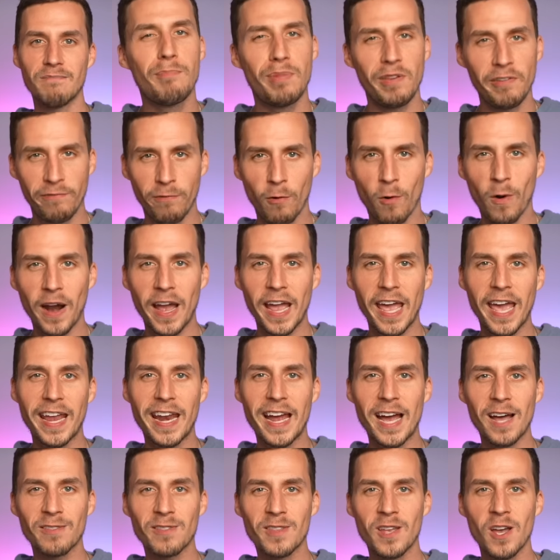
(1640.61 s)
Before I head
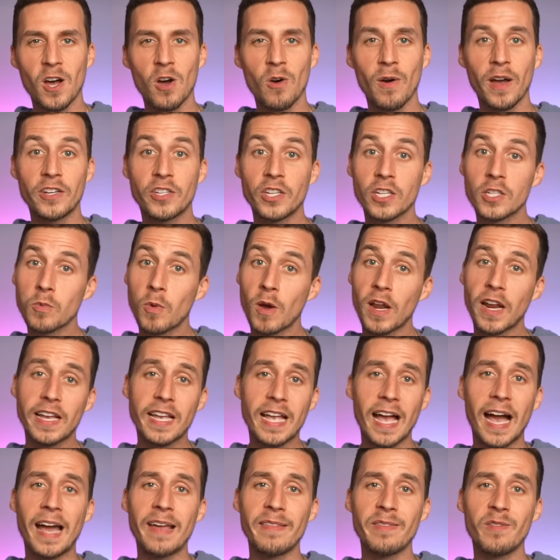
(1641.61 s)
out though, I just wanna
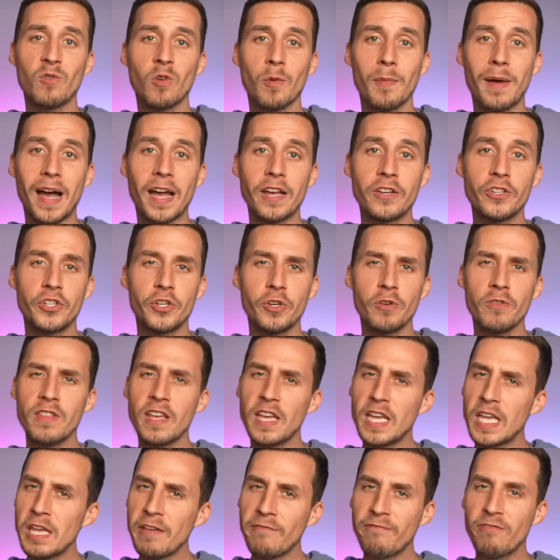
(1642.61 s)
kindly remind you
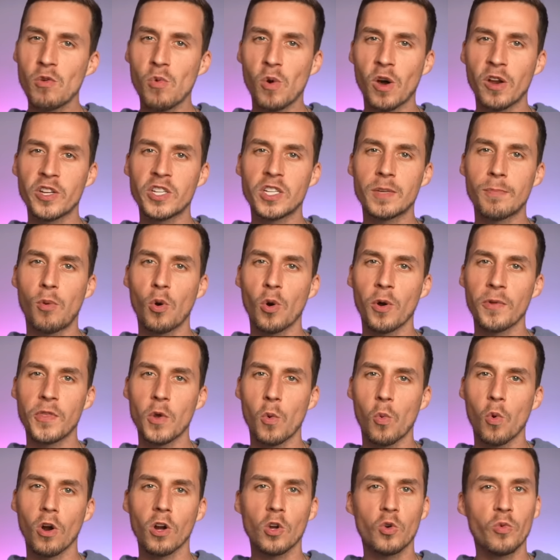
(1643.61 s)
that if you wanna support
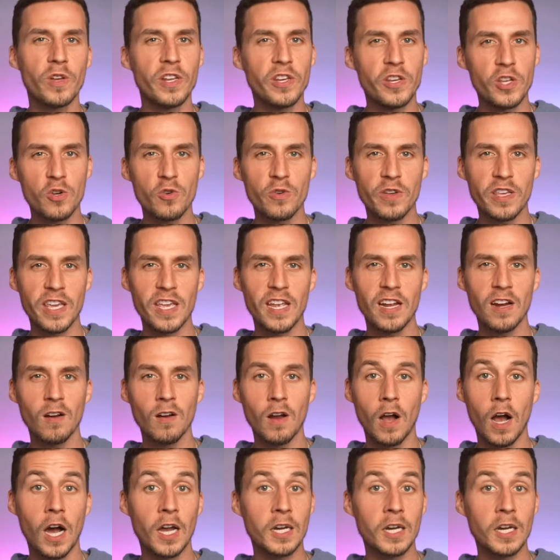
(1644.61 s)
the work we do here,